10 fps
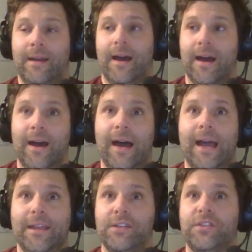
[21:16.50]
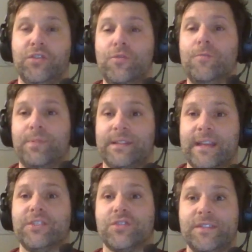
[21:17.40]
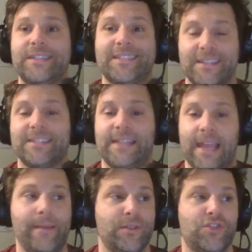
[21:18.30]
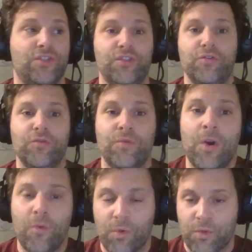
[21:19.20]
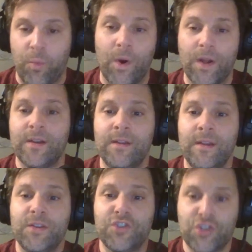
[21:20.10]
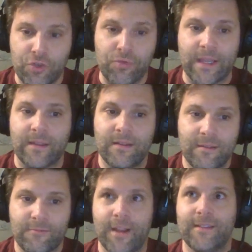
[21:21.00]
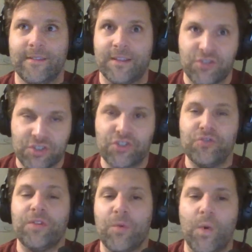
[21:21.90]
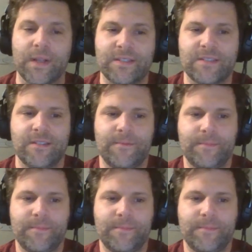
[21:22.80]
I could do potentially 6 damage to you with one shooting, right? Like just shooting once.